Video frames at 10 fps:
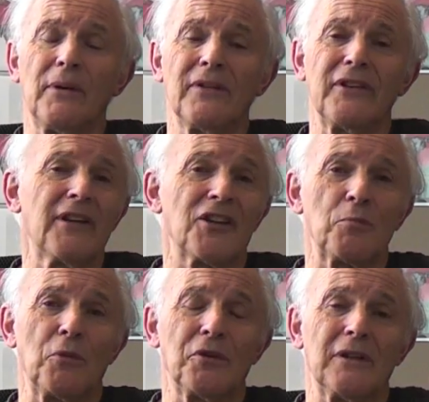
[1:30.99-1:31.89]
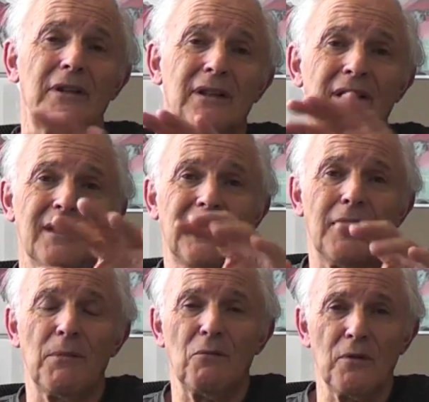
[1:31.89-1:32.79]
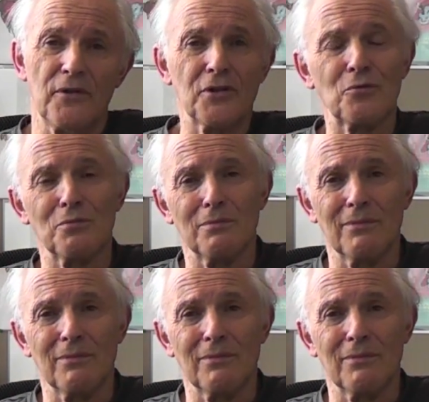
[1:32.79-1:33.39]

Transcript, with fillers: And the next morning came in with this